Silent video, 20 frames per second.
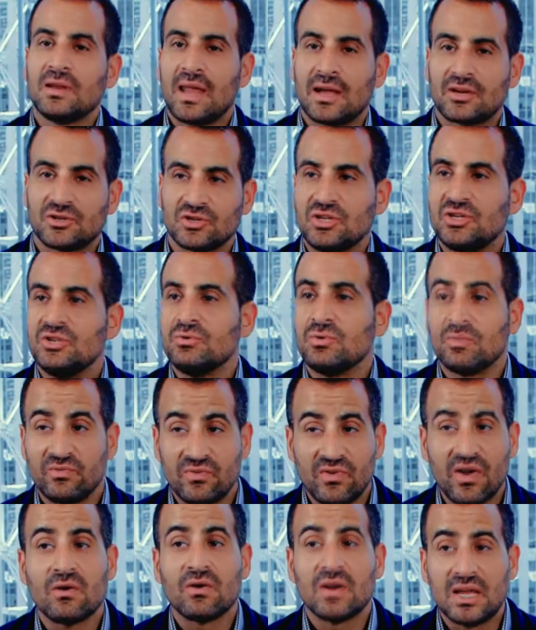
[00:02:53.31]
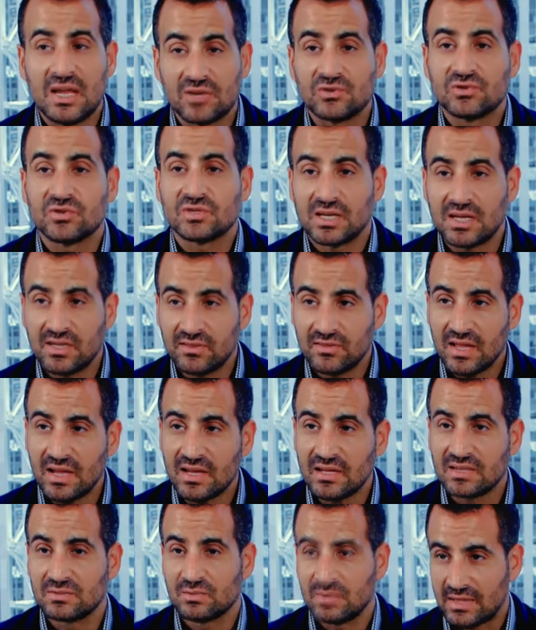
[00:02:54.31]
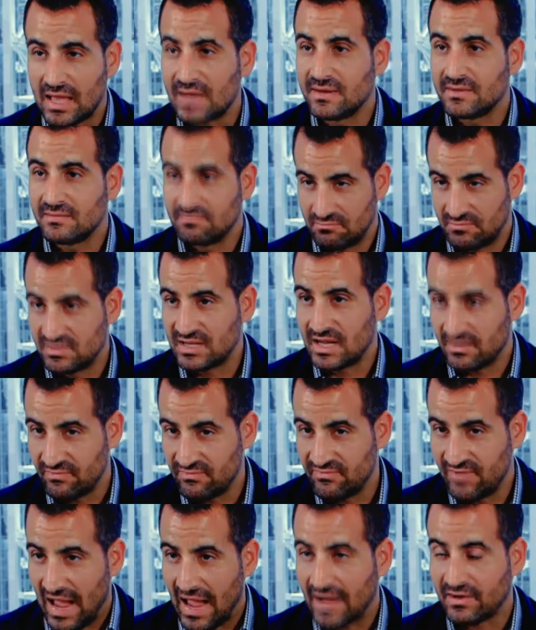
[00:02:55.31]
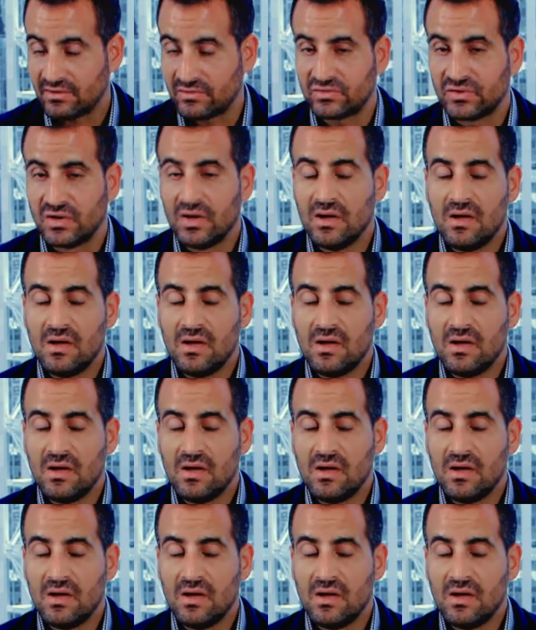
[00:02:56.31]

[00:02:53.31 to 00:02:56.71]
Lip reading: actually do very interesting things with that set of facts.